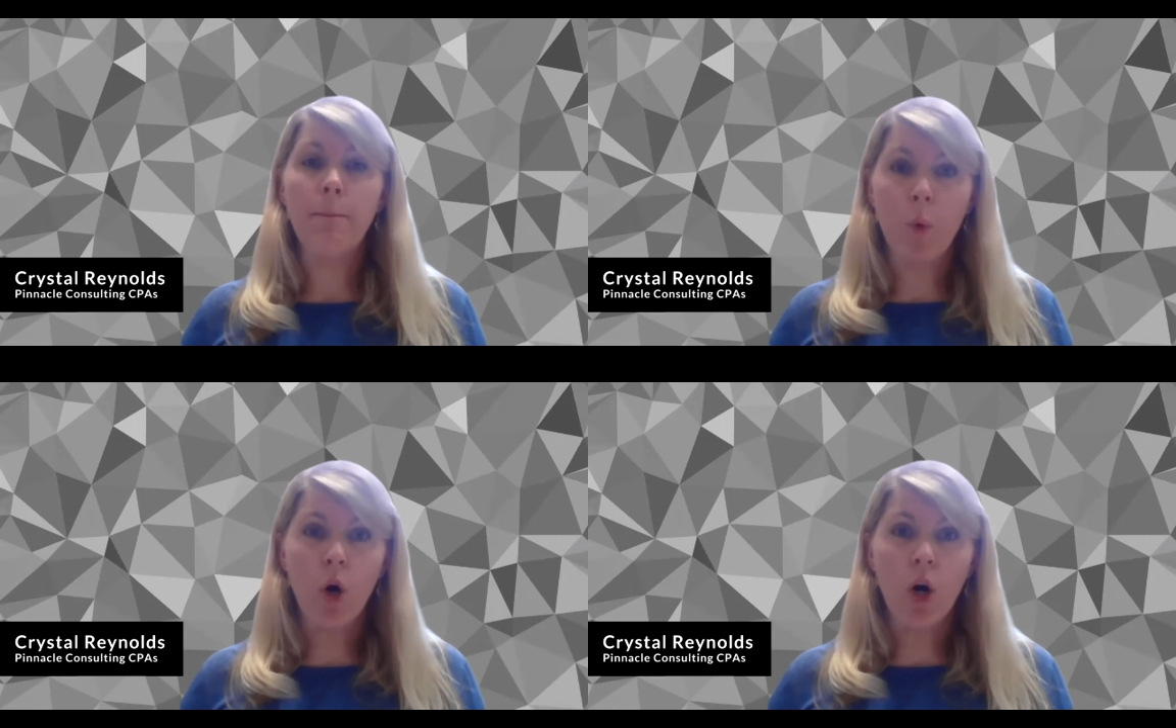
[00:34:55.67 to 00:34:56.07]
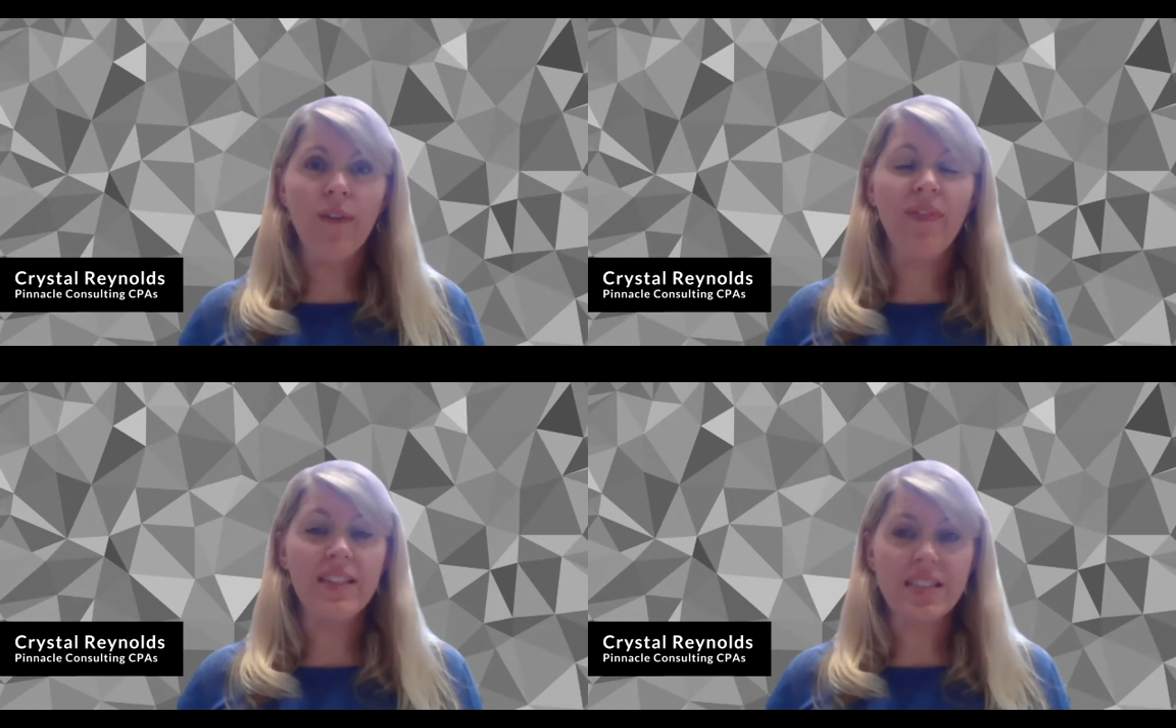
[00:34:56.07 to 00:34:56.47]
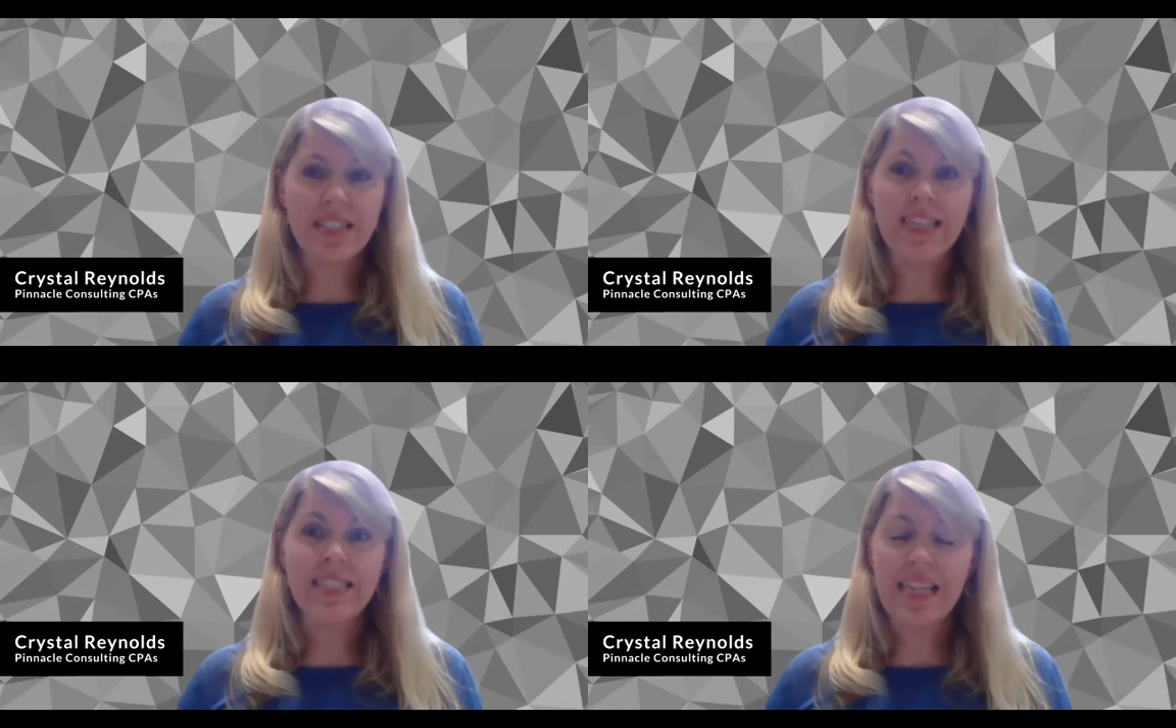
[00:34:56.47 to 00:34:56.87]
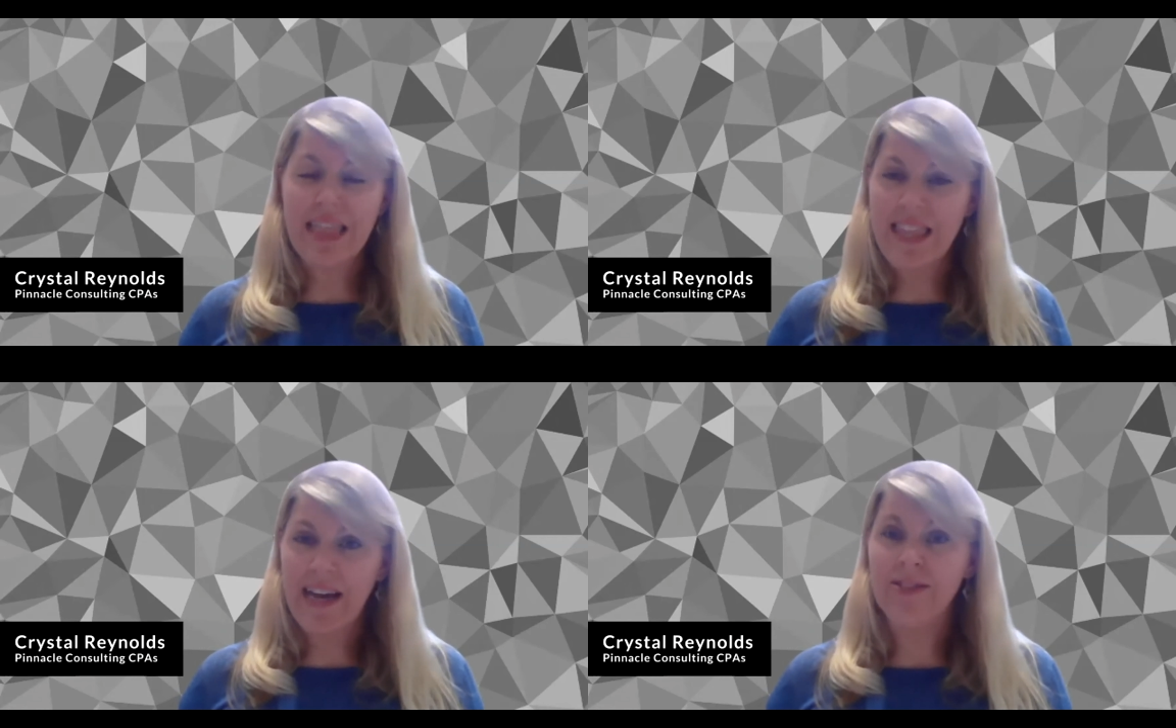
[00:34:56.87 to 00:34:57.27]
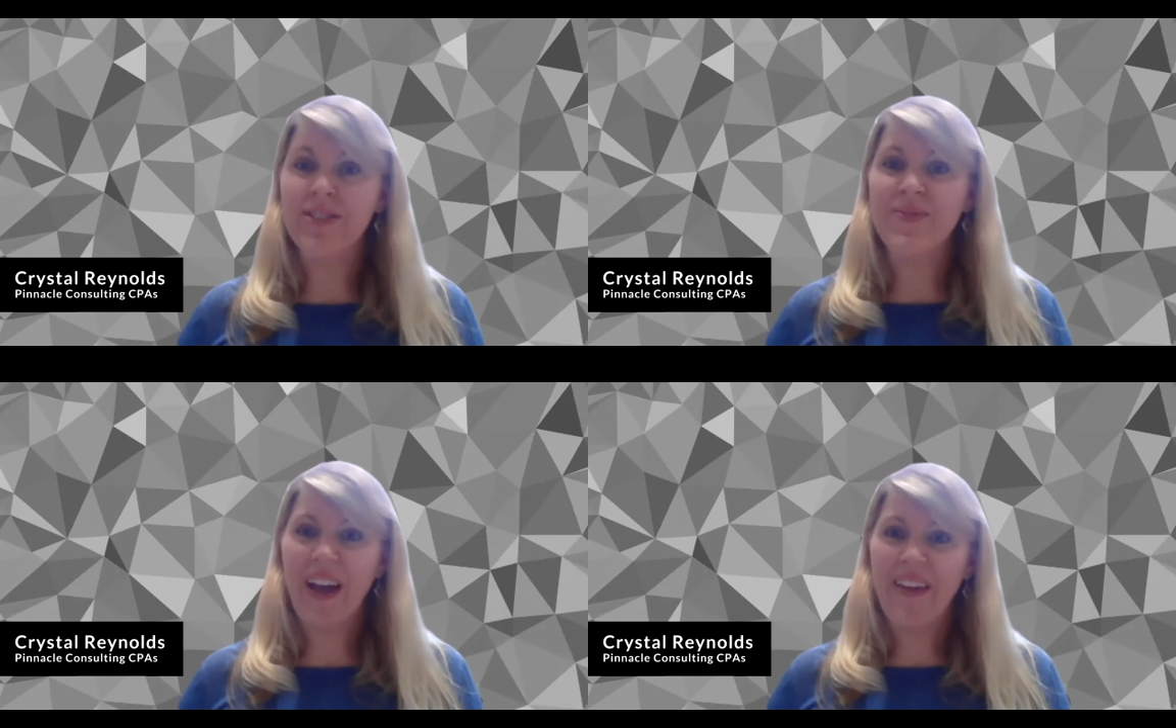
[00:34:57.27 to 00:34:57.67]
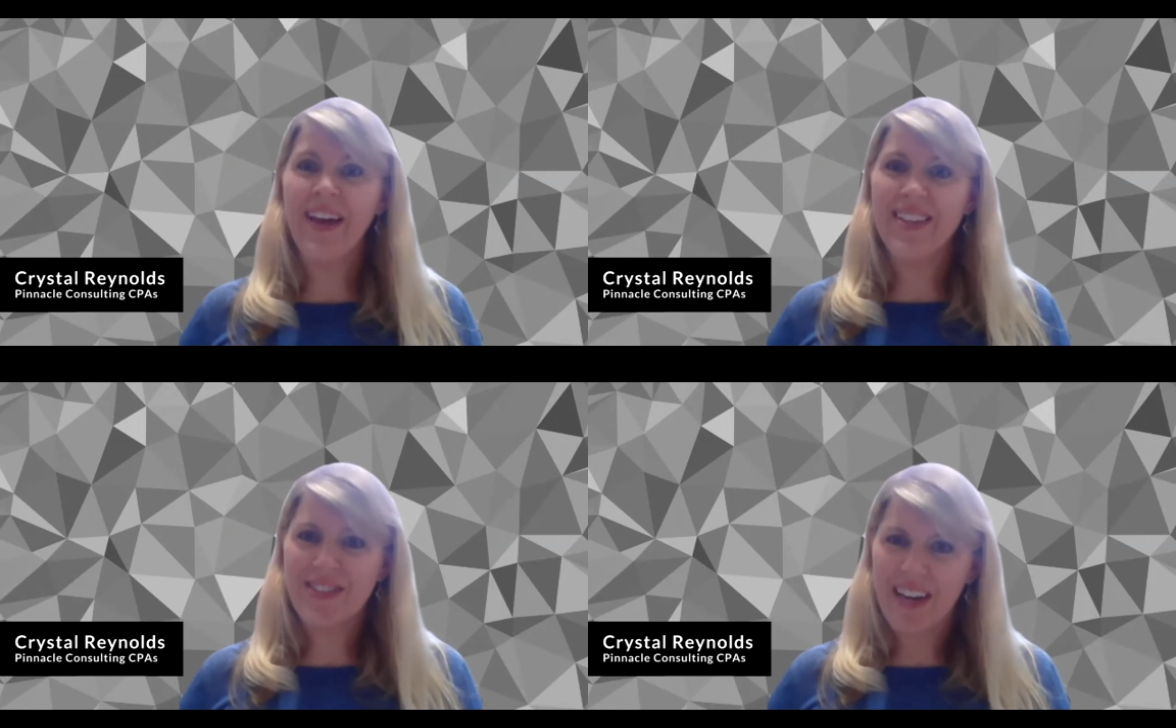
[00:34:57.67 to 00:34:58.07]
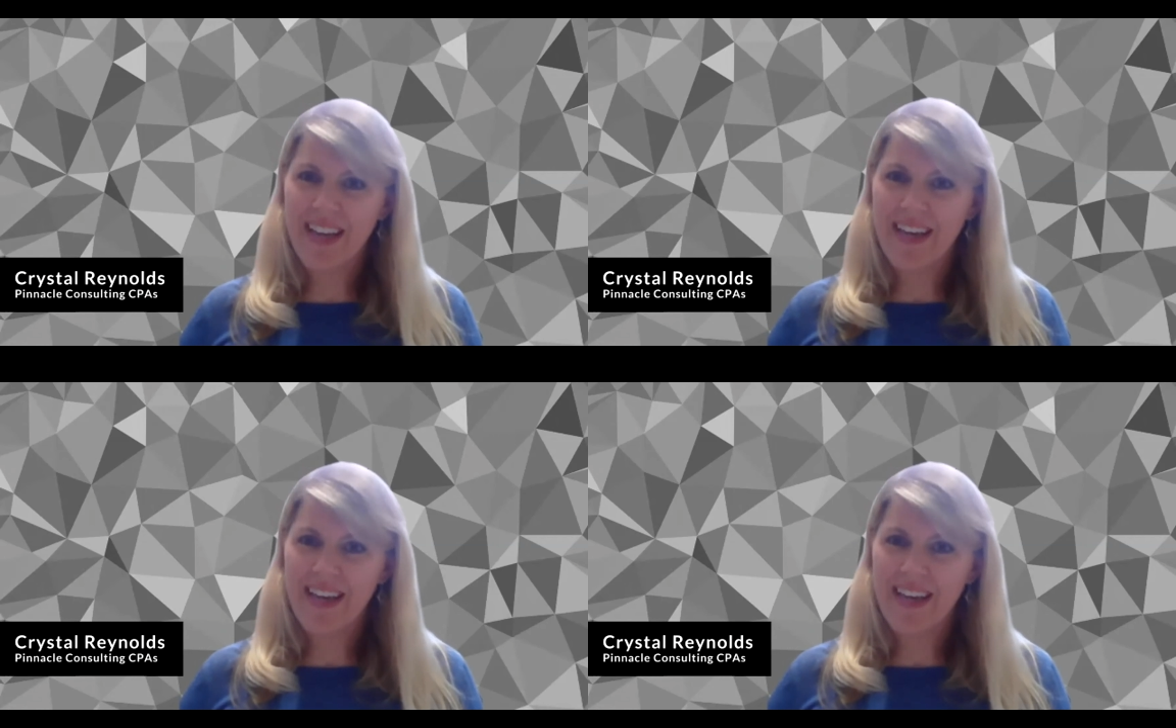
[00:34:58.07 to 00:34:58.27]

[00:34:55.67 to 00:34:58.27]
more than $16,500.